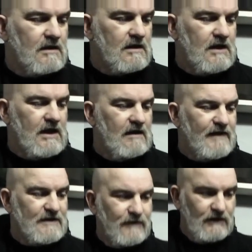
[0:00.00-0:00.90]
yeah, if
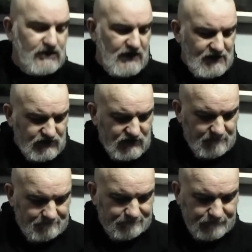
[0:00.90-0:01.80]
that's fully charged.
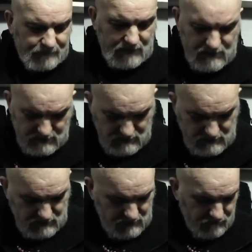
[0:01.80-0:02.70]

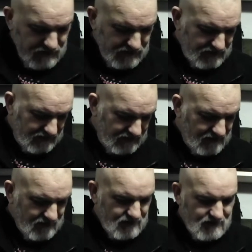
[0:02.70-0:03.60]
I recently
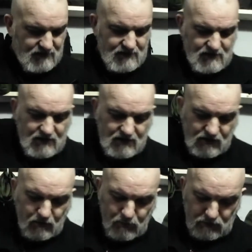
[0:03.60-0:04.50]

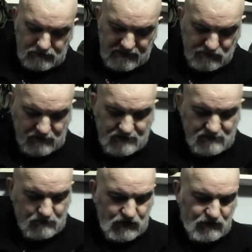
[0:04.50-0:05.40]
bought this one,
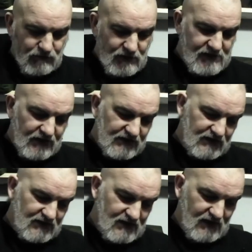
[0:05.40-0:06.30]
which is a really nice
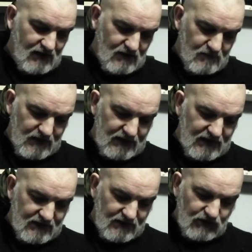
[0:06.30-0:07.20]
bit of kit.
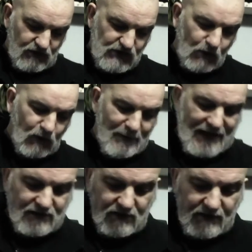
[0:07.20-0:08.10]
It's got a solar
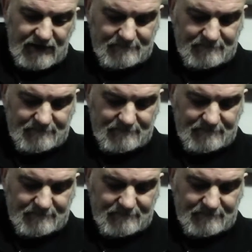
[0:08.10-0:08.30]
panel on it,